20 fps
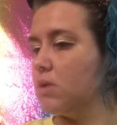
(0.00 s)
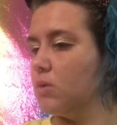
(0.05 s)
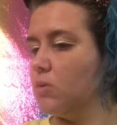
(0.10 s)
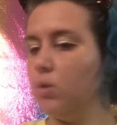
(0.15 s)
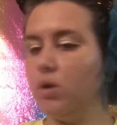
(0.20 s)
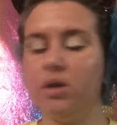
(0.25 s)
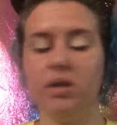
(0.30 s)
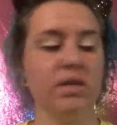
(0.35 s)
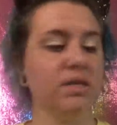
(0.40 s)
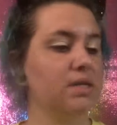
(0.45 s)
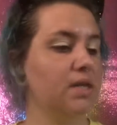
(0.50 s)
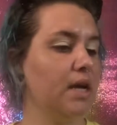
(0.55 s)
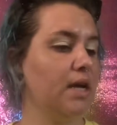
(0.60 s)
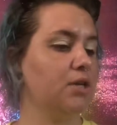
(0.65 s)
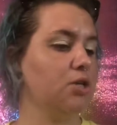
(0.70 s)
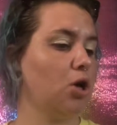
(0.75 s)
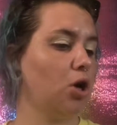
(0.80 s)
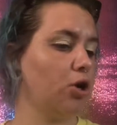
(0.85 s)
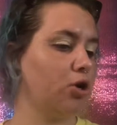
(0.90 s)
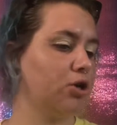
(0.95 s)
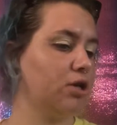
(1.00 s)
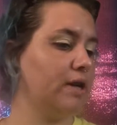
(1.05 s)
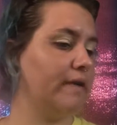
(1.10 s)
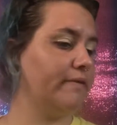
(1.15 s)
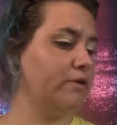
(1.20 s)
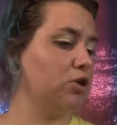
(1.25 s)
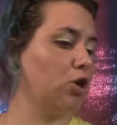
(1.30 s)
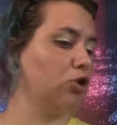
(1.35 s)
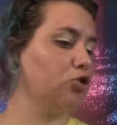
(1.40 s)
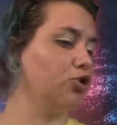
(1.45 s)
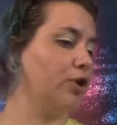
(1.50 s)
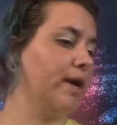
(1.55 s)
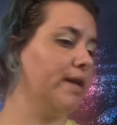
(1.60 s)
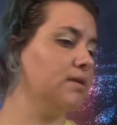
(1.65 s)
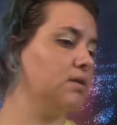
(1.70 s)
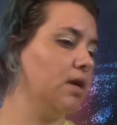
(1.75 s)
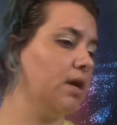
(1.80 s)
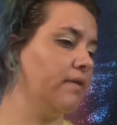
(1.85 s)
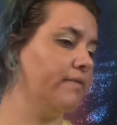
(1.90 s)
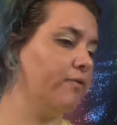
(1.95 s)
One of these days, y'all gonna have to start
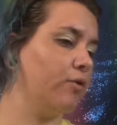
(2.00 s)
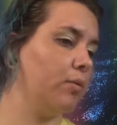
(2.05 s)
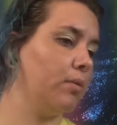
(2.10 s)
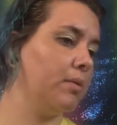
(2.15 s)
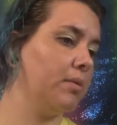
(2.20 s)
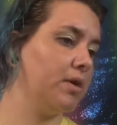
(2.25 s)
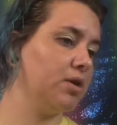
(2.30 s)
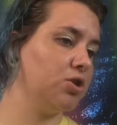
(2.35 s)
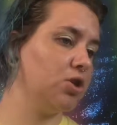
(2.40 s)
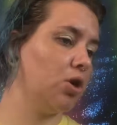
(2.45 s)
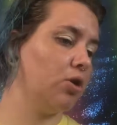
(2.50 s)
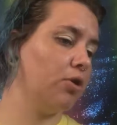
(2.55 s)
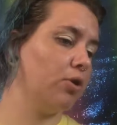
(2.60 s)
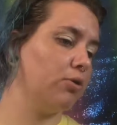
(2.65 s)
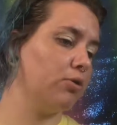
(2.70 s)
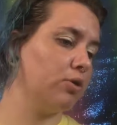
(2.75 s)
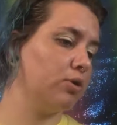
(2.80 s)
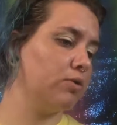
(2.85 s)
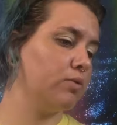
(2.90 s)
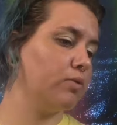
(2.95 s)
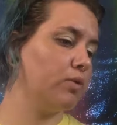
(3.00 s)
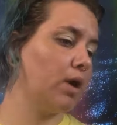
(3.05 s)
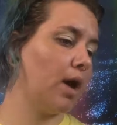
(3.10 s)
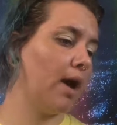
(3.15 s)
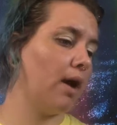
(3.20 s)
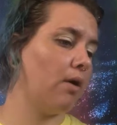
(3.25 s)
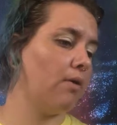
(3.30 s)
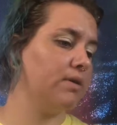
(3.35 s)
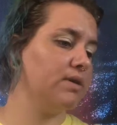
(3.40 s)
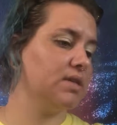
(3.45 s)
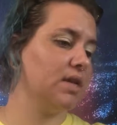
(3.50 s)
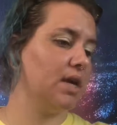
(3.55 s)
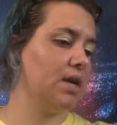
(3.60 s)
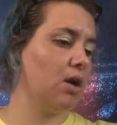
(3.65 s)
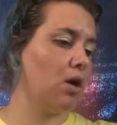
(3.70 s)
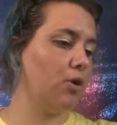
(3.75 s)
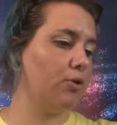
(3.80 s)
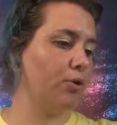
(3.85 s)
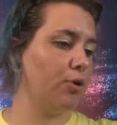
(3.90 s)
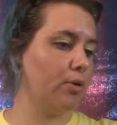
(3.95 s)
translating for me, because y'all know. I always say
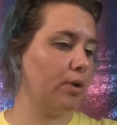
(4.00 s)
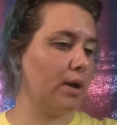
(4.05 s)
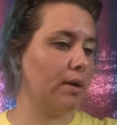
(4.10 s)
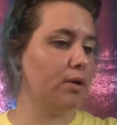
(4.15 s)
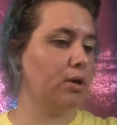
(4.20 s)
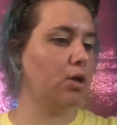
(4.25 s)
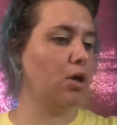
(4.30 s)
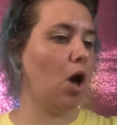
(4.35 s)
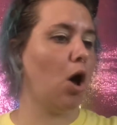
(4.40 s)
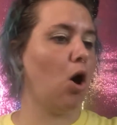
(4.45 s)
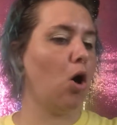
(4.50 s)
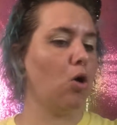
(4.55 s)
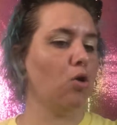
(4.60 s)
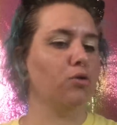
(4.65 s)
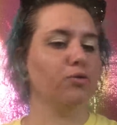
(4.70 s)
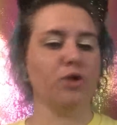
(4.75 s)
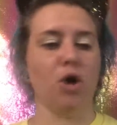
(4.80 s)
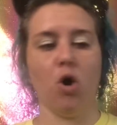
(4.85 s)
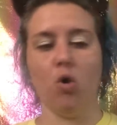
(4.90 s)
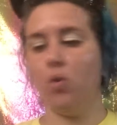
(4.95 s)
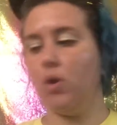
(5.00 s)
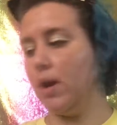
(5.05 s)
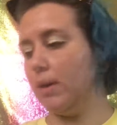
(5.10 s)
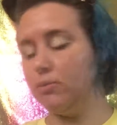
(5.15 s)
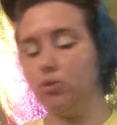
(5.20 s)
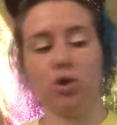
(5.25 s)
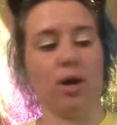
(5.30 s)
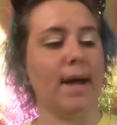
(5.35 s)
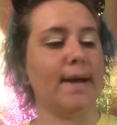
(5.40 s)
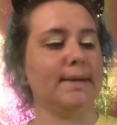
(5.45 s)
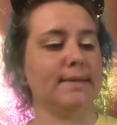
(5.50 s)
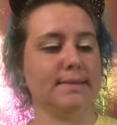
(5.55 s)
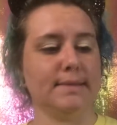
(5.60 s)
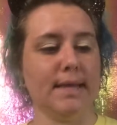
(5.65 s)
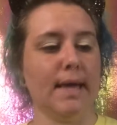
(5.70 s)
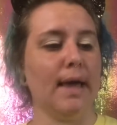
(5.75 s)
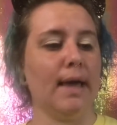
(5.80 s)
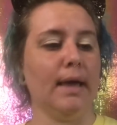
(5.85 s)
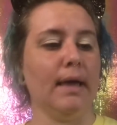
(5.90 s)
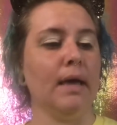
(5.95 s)
y'all know what I'm trying to
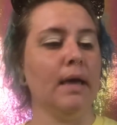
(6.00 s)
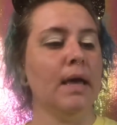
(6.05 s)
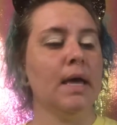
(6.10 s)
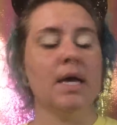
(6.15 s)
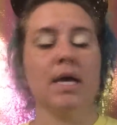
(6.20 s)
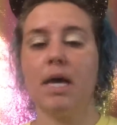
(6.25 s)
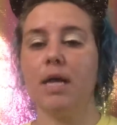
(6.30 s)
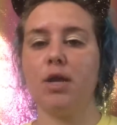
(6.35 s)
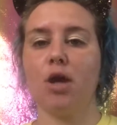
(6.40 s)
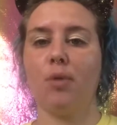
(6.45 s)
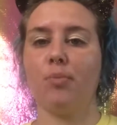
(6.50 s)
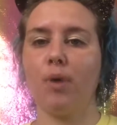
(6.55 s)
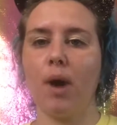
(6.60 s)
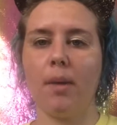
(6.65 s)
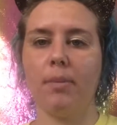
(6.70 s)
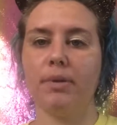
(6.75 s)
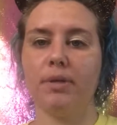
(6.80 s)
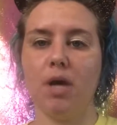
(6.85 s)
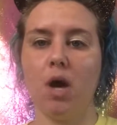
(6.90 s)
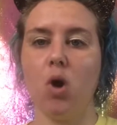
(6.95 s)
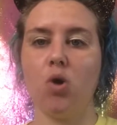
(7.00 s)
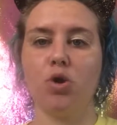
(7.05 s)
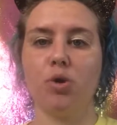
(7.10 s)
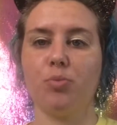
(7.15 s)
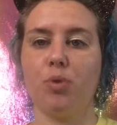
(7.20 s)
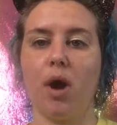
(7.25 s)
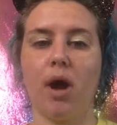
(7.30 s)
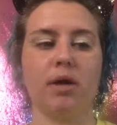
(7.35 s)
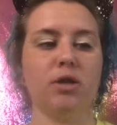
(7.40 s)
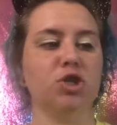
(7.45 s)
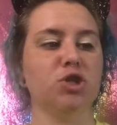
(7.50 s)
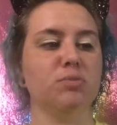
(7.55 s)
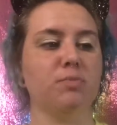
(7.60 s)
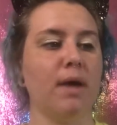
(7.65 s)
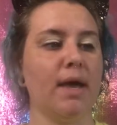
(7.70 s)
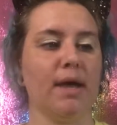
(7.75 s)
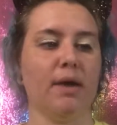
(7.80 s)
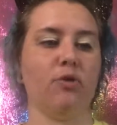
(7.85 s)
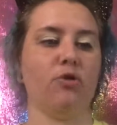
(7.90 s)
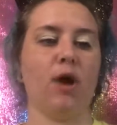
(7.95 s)
say, and y'all probably don't. And you're probably just
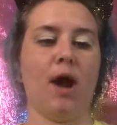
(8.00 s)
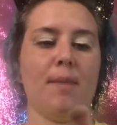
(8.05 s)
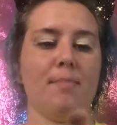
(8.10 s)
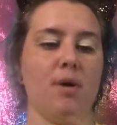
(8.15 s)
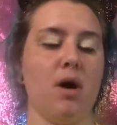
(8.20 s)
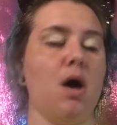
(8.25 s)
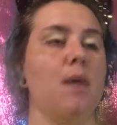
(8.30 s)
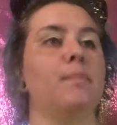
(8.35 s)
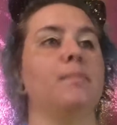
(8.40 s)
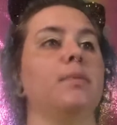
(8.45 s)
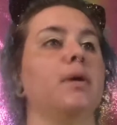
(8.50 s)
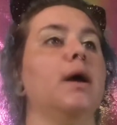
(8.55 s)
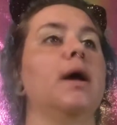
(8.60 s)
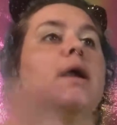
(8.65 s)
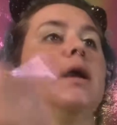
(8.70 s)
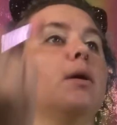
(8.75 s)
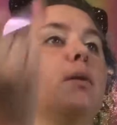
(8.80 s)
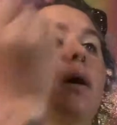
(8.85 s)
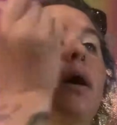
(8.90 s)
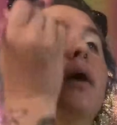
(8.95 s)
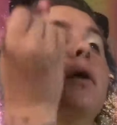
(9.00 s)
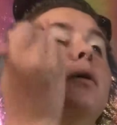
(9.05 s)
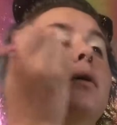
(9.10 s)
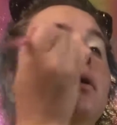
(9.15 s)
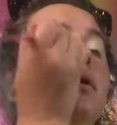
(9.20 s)
making crap up. Anyway,